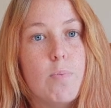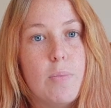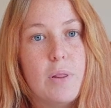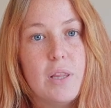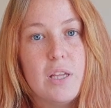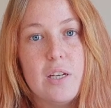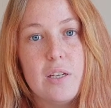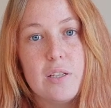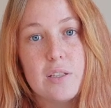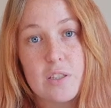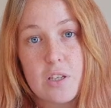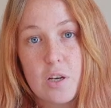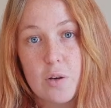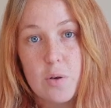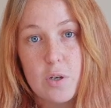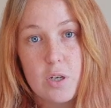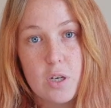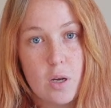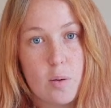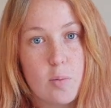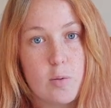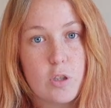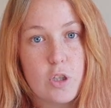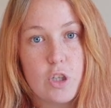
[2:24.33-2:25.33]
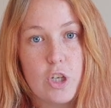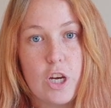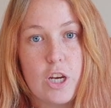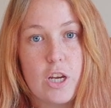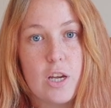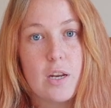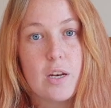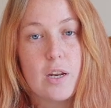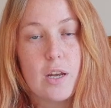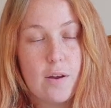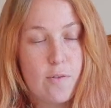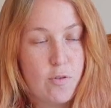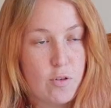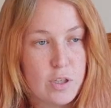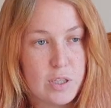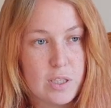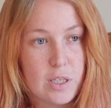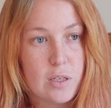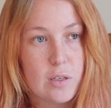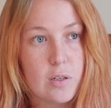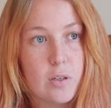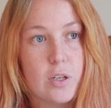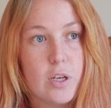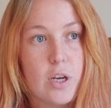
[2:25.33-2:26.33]
please go and double check it every
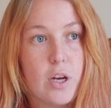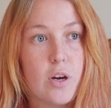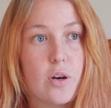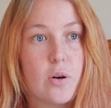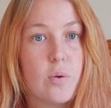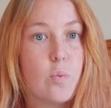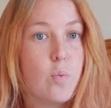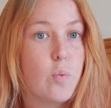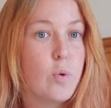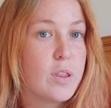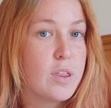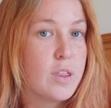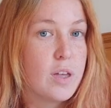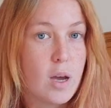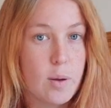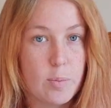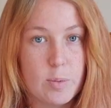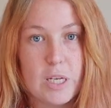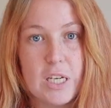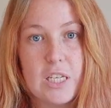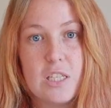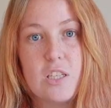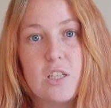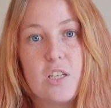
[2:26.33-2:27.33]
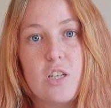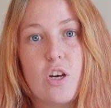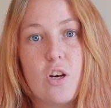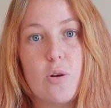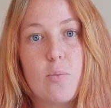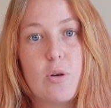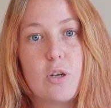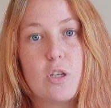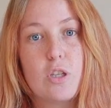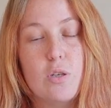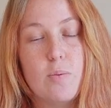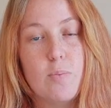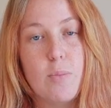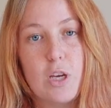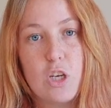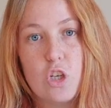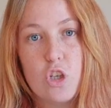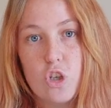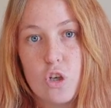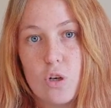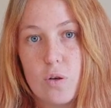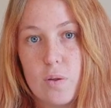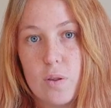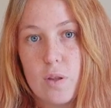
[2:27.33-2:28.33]
single year with the updated yearbook to make
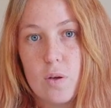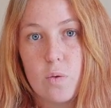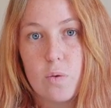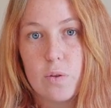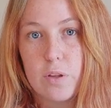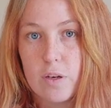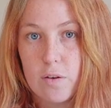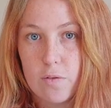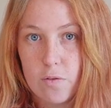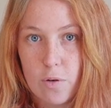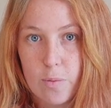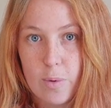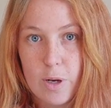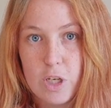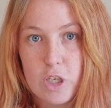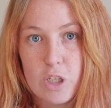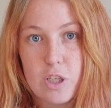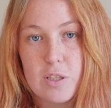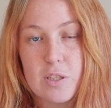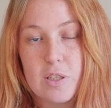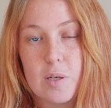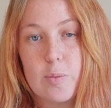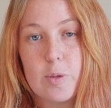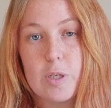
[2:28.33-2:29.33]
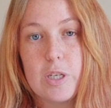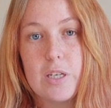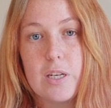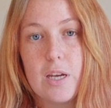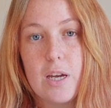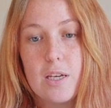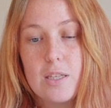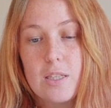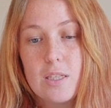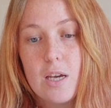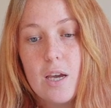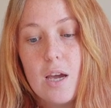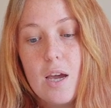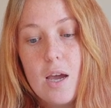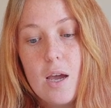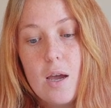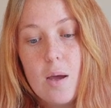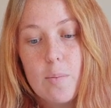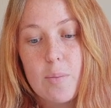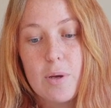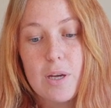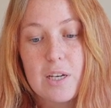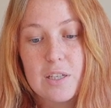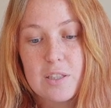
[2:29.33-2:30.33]
sure that all the information is up to date
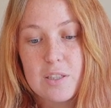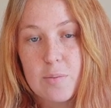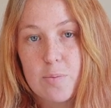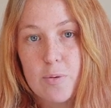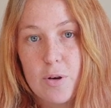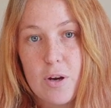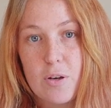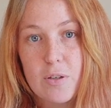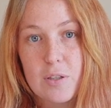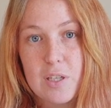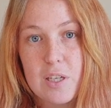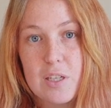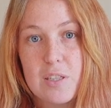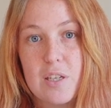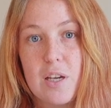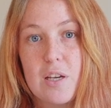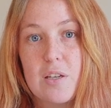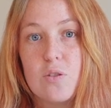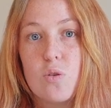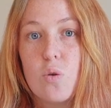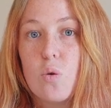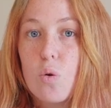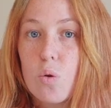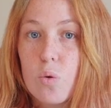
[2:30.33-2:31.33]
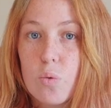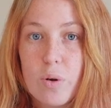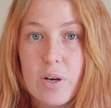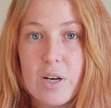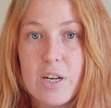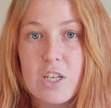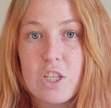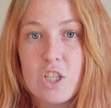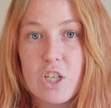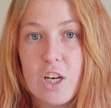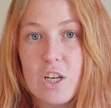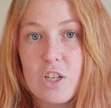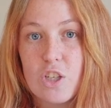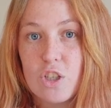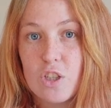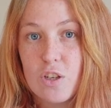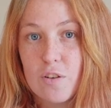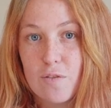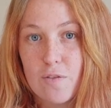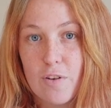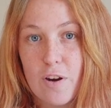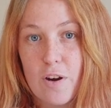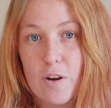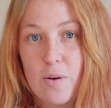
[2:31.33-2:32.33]
because the process has already changed a
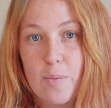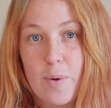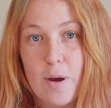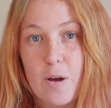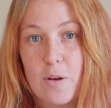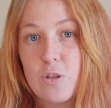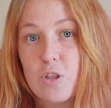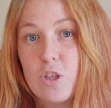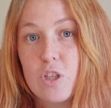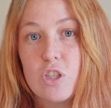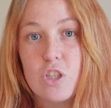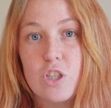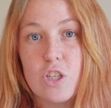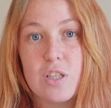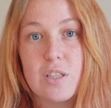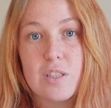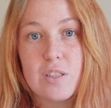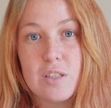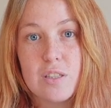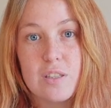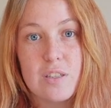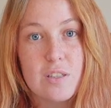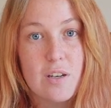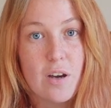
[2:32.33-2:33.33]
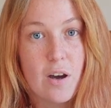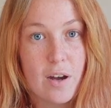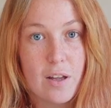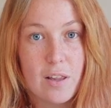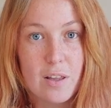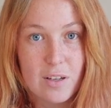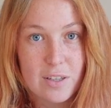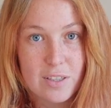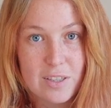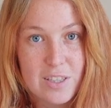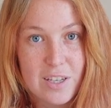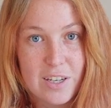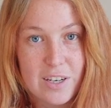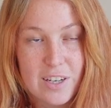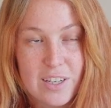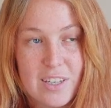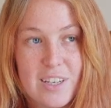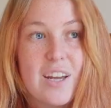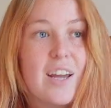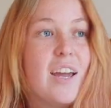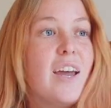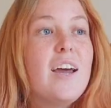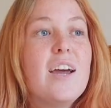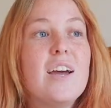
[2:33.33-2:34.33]
fair amount just since I last did it.
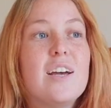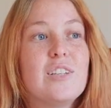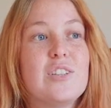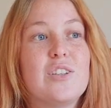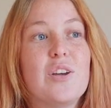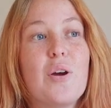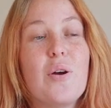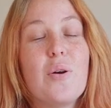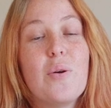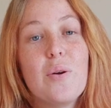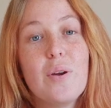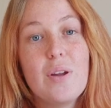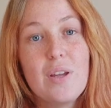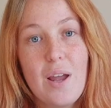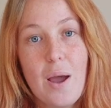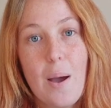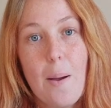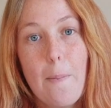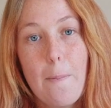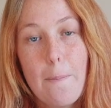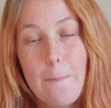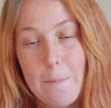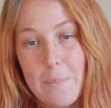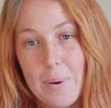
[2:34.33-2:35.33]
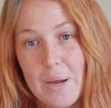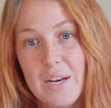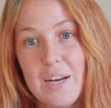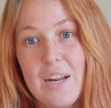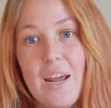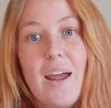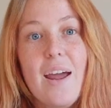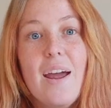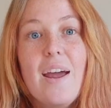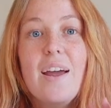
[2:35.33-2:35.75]
So yeah, but